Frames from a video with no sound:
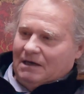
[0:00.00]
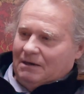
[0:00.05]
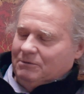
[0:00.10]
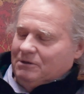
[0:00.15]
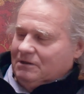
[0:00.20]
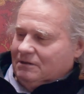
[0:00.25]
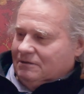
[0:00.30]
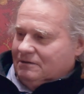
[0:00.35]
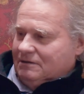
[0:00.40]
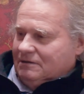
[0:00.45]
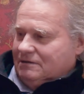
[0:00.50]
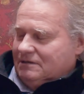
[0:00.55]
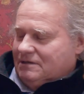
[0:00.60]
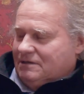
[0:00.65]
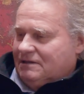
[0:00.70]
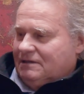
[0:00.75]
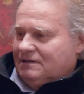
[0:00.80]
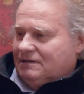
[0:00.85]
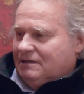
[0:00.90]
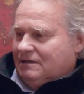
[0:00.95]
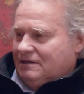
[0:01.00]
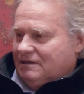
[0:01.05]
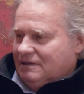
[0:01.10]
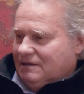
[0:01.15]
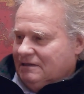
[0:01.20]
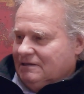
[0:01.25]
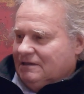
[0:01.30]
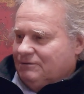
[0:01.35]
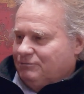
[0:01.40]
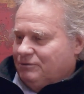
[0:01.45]
I mean, the, th the
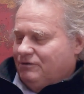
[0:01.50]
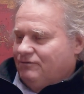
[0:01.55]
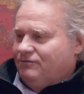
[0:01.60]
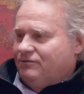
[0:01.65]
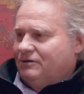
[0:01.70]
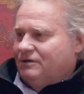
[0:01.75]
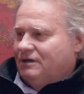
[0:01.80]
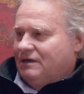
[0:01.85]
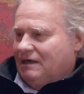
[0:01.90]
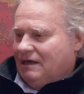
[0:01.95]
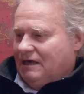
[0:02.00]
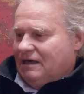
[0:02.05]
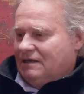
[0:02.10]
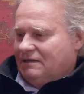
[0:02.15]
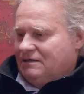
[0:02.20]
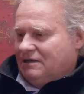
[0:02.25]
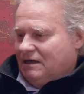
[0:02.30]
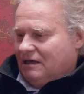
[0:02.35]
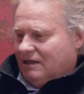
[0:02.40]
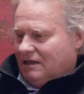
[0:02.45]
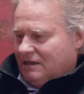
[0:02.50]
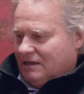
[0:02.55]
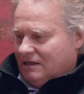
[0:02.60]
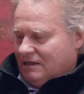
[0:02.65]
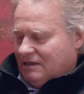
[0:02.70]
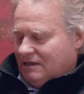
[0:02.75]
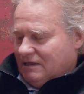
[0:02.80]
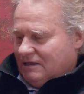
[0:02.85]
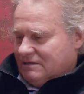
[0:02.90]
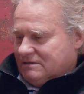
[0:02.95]
thing that we forget
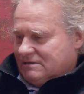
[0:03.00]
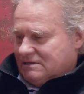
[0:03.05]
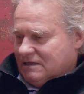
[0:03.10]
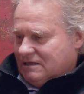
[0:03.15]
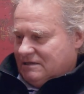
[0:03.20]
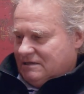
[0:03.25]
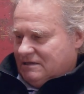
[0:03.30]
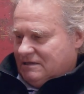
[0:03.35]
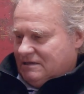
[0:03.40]
is that